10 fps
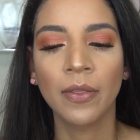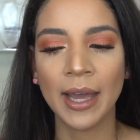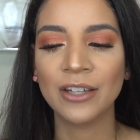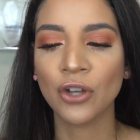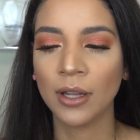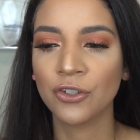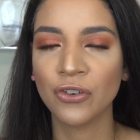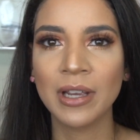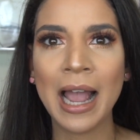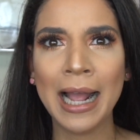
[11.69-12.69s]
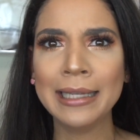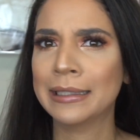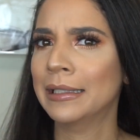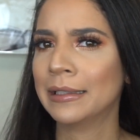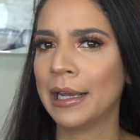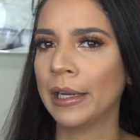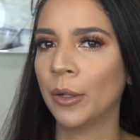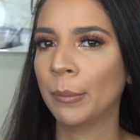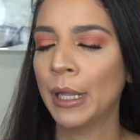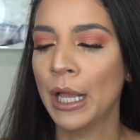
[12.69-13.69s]
that Dollar Tree has this
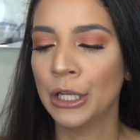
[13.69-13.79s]
item.